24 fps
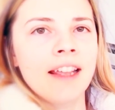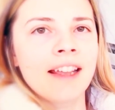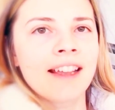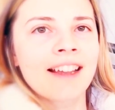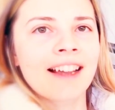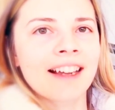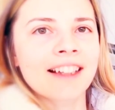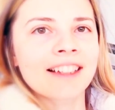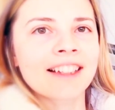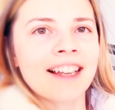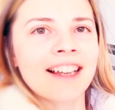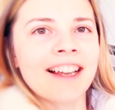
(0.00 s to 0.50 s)

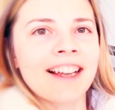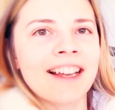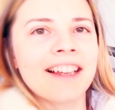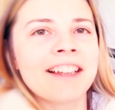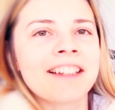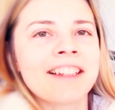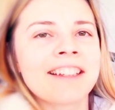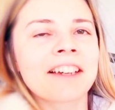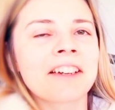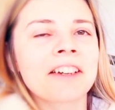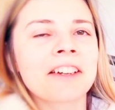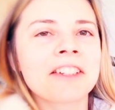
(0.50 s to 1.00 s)
And
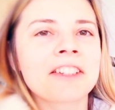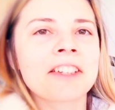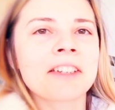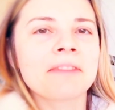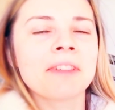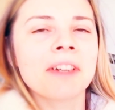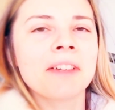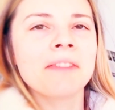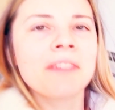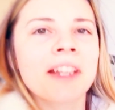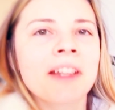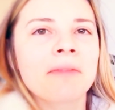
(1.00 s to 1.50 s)
also, there
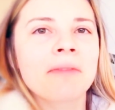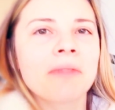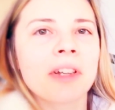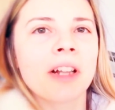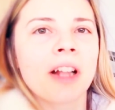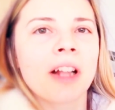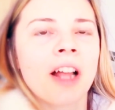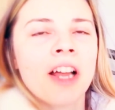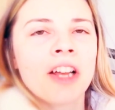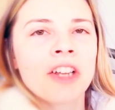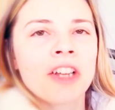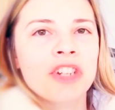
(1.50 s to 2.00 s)
was a
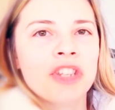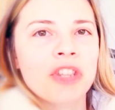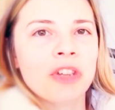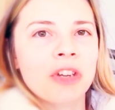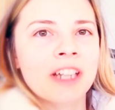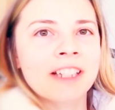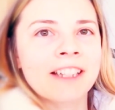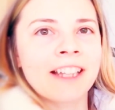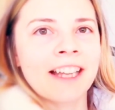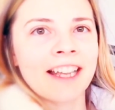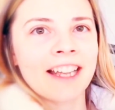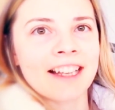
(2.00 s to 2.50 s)
moment when I
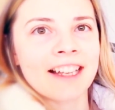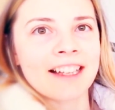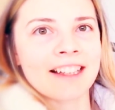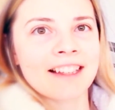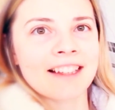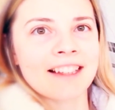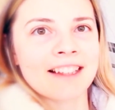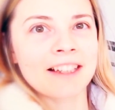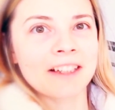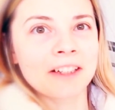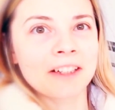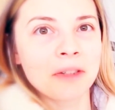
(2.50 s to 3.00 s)
was doing
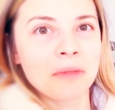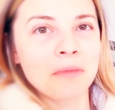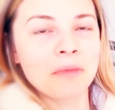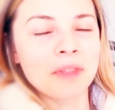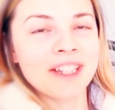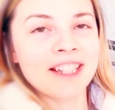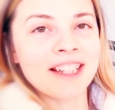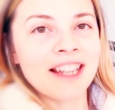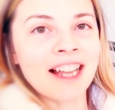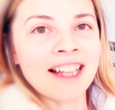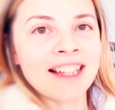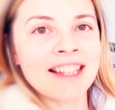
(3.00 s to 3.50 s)

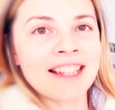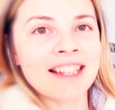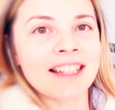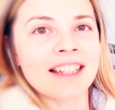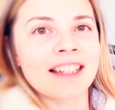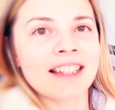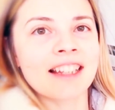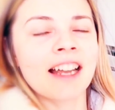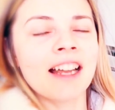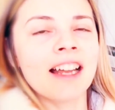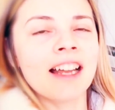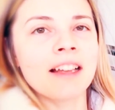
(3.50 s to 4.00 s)
meditations, my
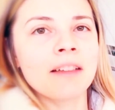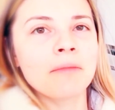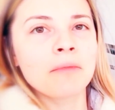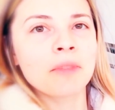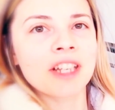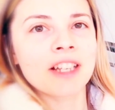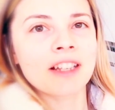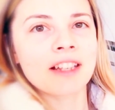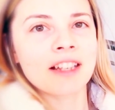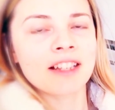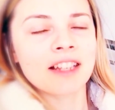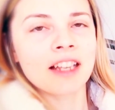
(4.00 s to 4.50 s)
consciousness
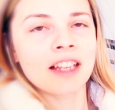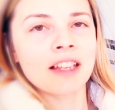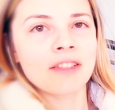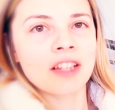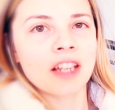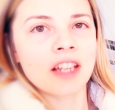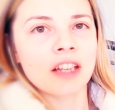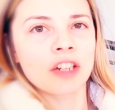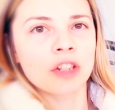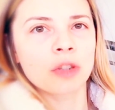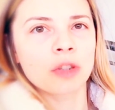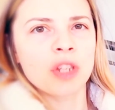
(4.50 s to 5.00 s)
always
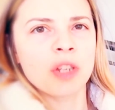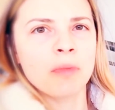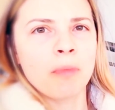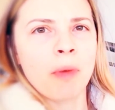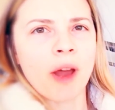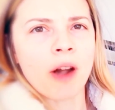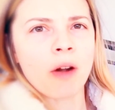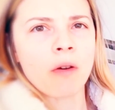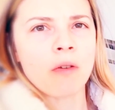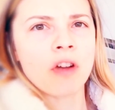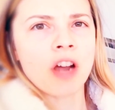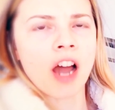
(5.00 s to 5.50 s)
says, Your
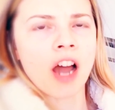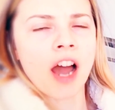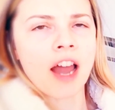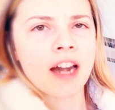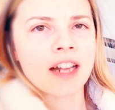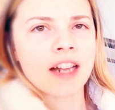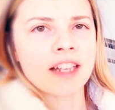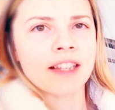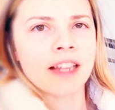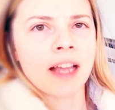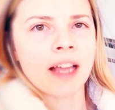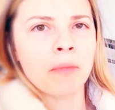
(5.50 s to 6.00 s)
hand is
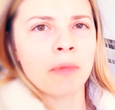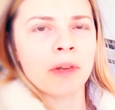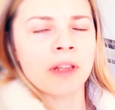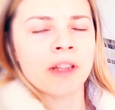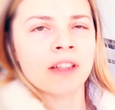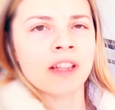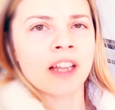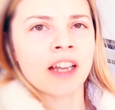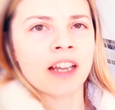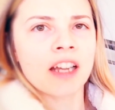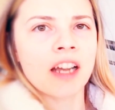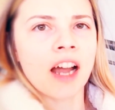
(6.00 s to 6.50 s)
relaxed, your
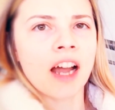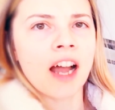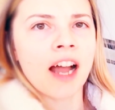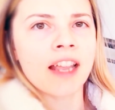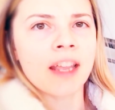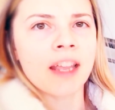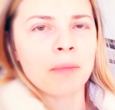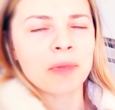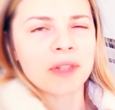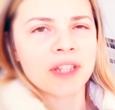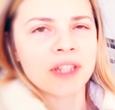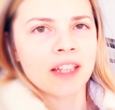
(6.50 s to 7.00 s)
leg is
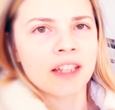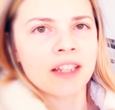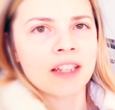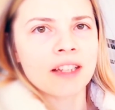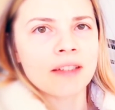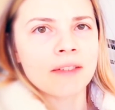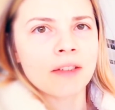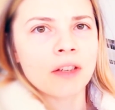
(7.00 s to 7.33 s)
relaxed.